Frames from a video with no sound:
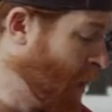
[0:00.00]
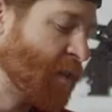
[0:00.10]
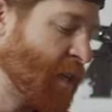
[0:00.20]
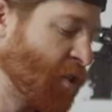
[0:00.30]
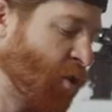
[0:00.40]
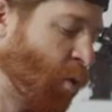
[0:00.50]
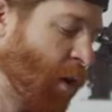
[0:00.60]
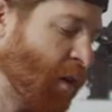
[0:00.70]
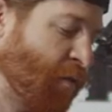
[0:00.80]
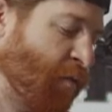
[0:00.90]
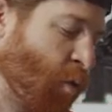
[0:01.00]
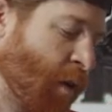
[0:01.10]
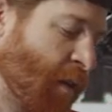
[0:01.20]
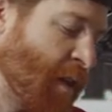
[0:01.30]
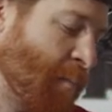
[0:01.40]
The torque
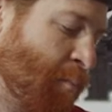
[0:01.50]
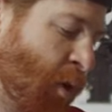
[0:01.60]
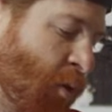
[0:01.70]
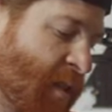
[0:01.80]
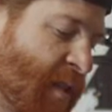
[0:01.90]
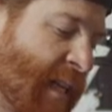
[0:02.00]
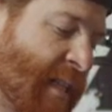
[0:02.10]
for the bolts that